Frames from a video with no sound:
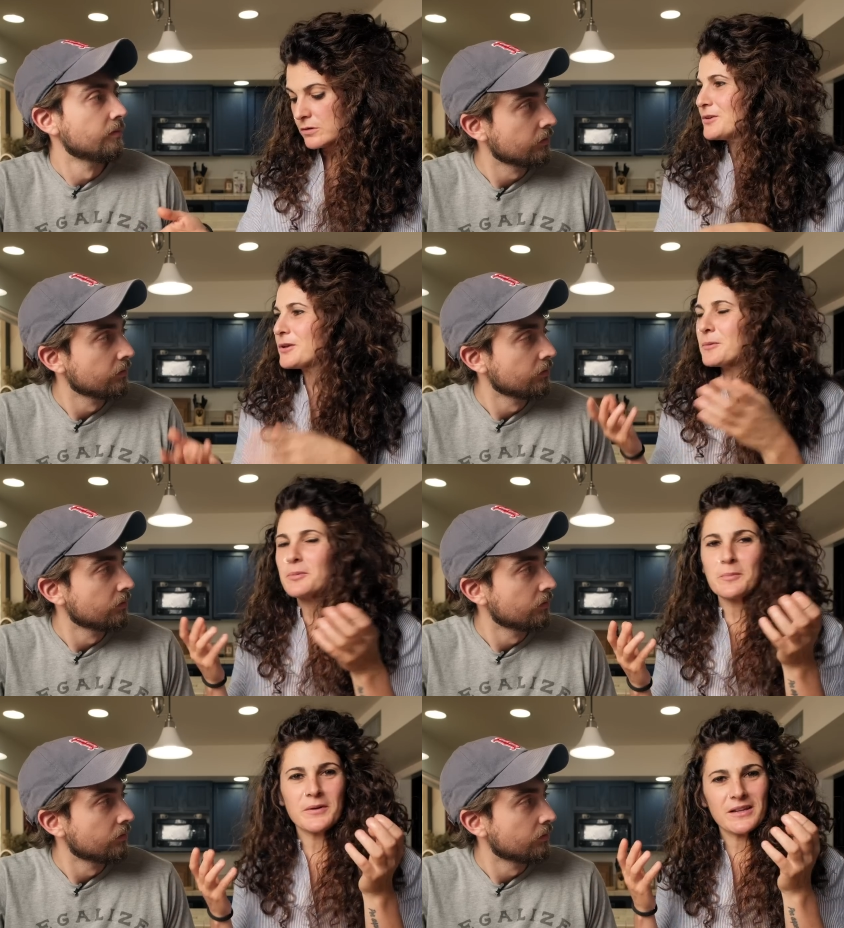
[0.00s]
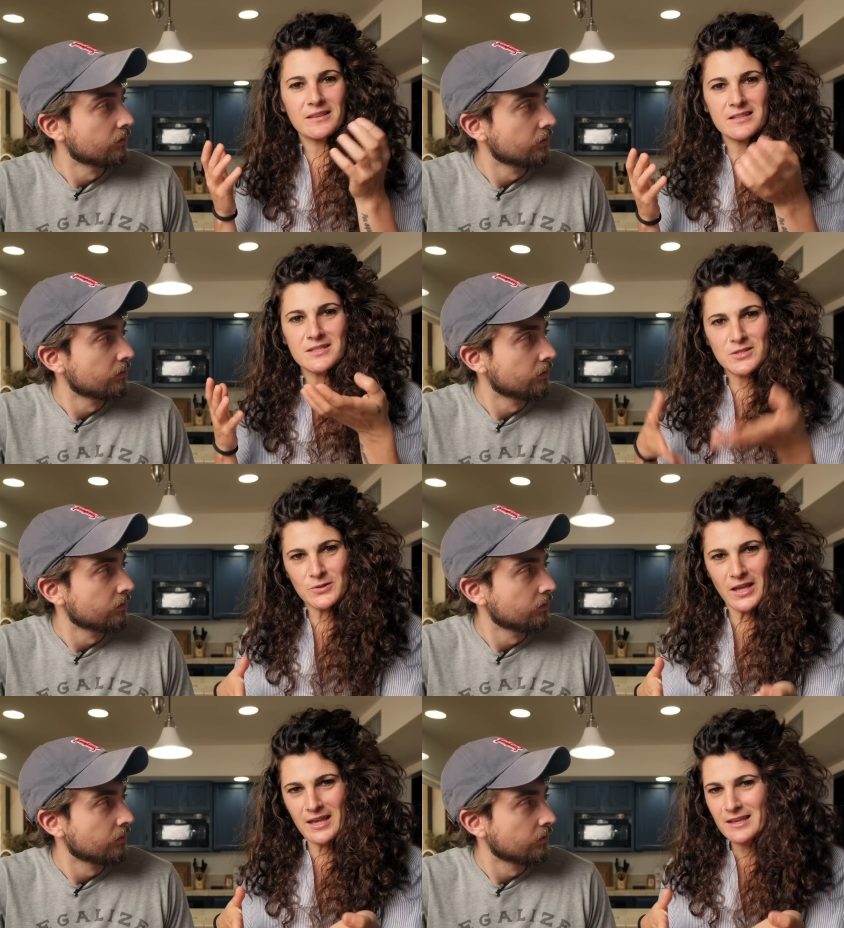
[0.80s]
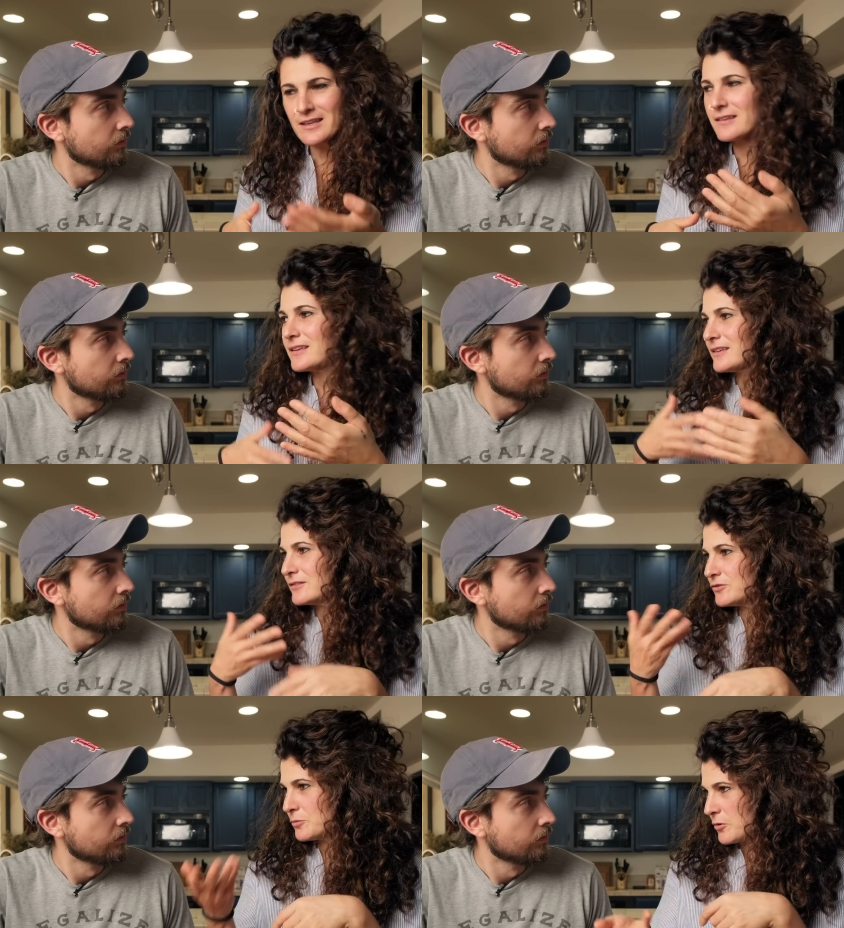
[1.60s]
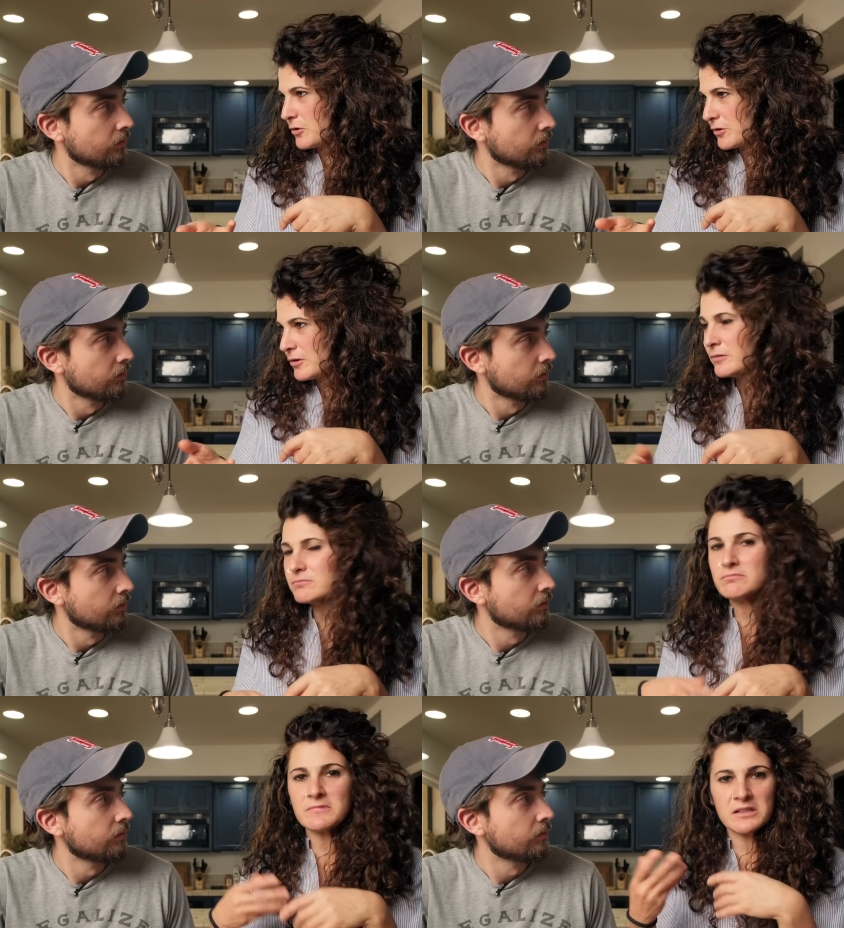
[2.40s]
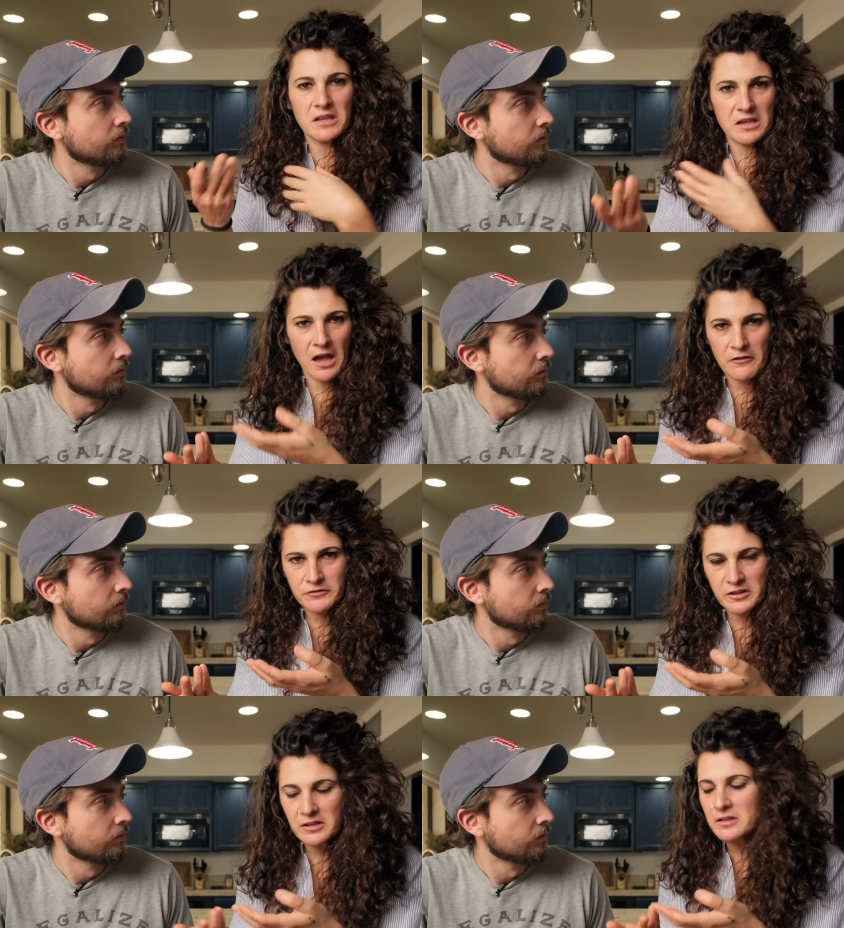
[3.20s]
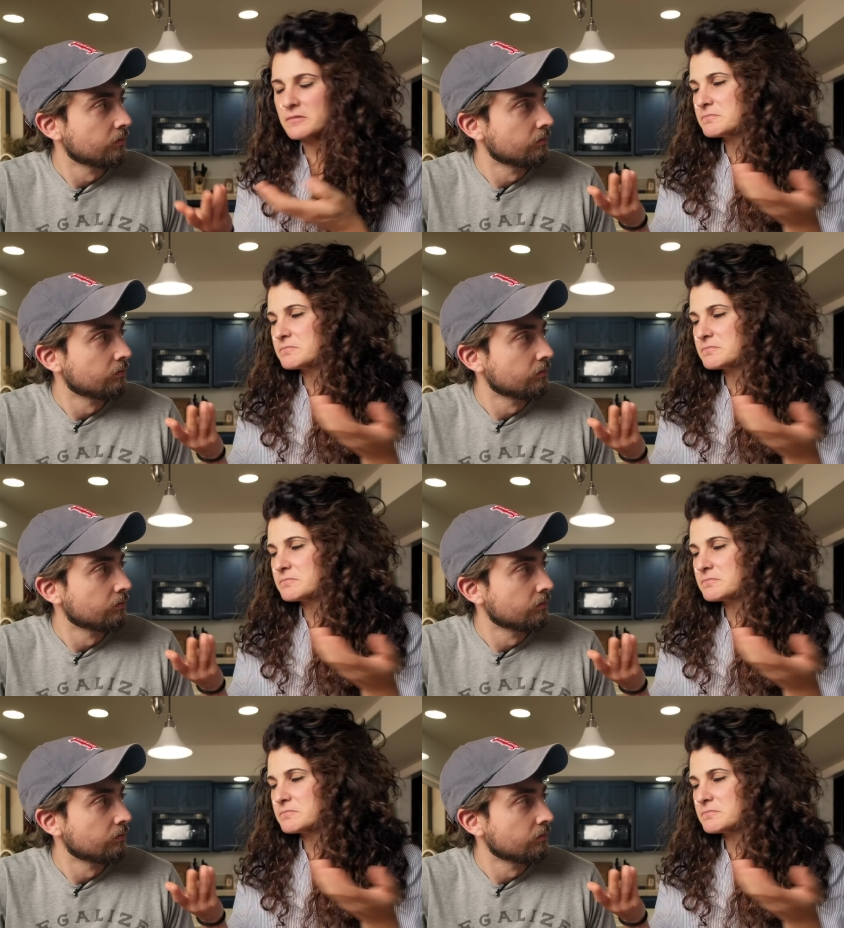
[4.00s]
Speaker 1: You can prepare this today, eat tomorrow, the day after.